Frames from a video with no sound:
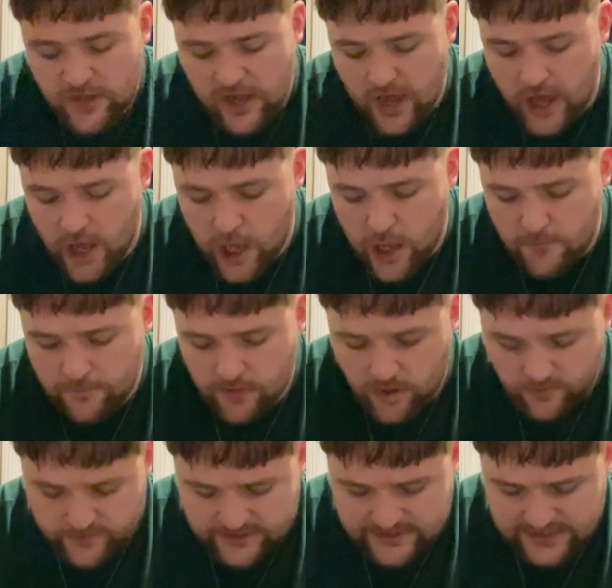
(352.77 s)

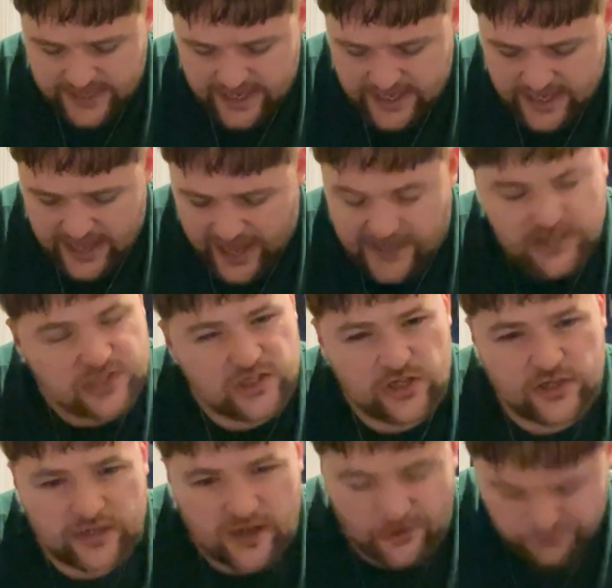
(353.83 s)
Obviously,
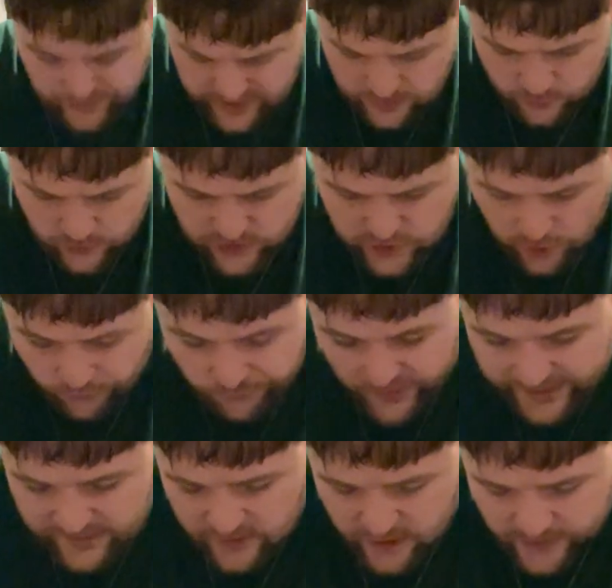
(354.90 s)
Edison, I think it was, got a
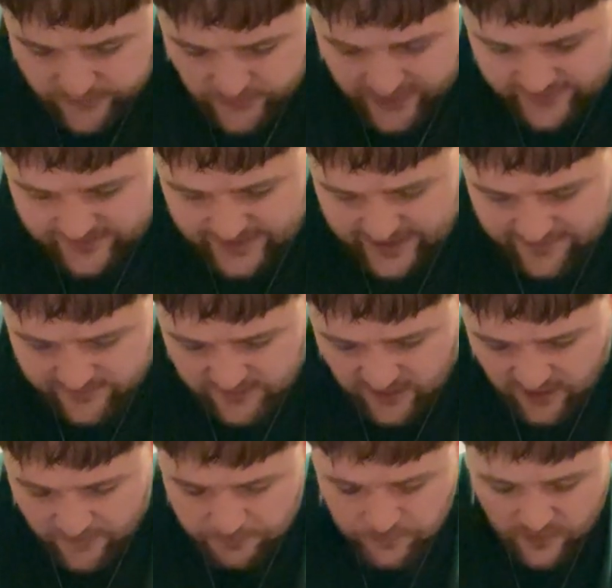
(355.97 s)
red card for
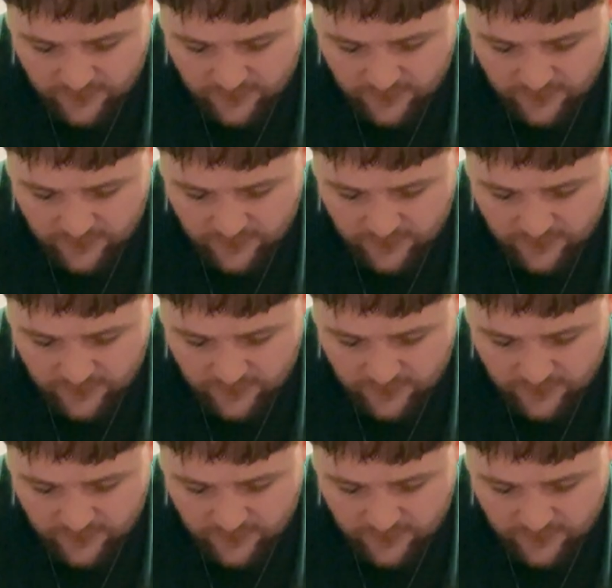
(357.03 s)
Atalanta.